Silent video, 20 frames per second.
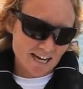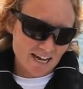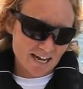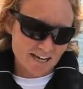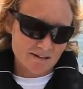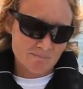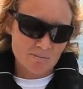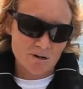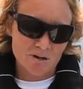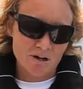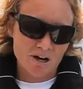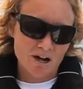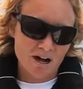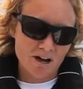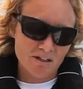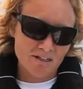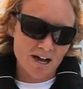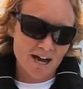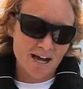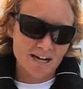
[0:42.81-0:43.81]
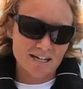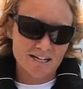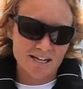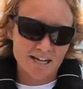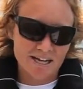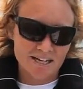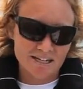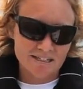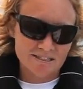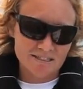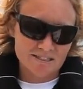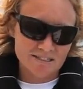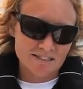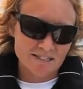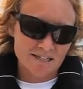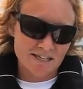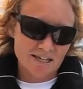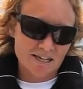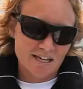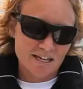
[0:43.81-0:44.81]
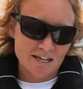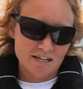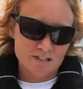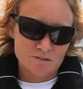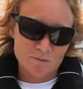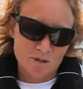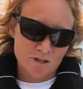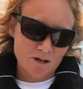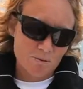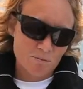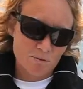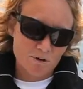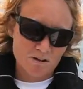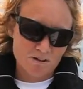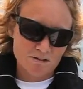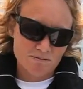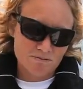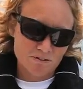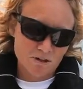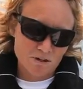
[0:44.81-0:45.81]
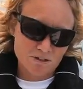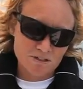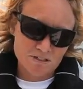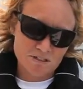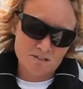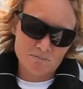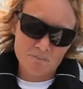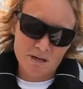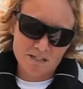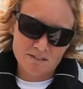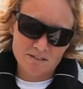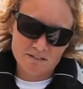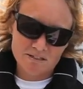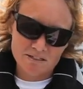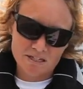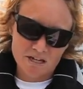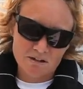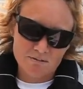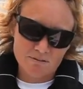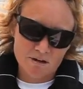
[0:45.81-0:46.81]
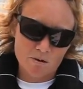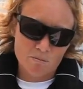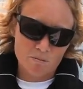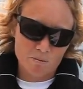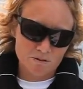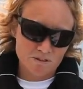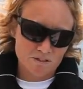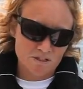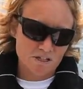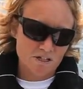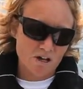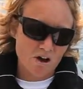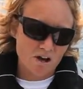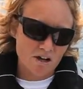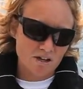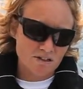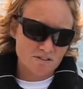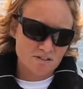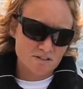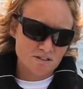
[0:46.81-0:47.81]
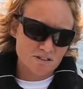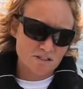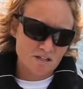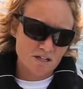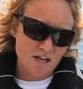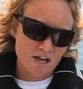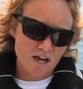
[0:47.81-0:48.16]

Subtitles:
and among other accolades he's become one of the fastest men to sail around Britain and Ireland